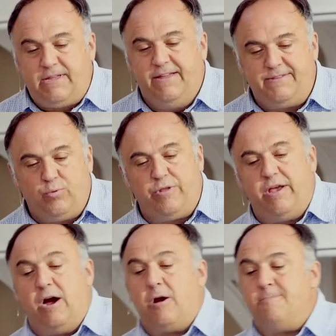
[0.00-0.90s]
It's where
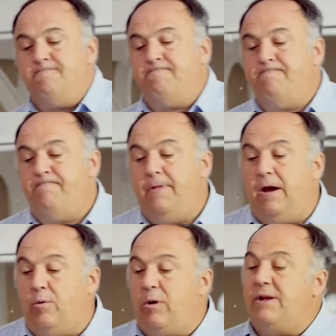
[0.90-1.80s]
they are.
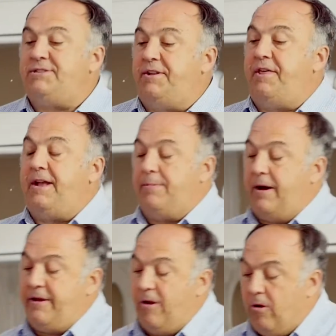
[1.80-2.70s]
Now, what I want you to think
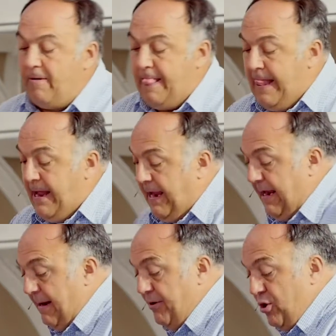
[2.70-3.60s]
about here,
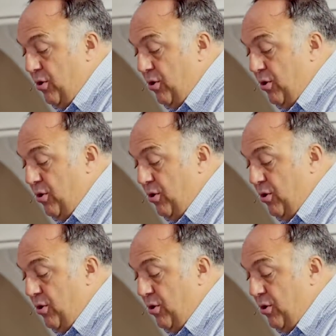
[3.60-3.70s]
and I'm going to go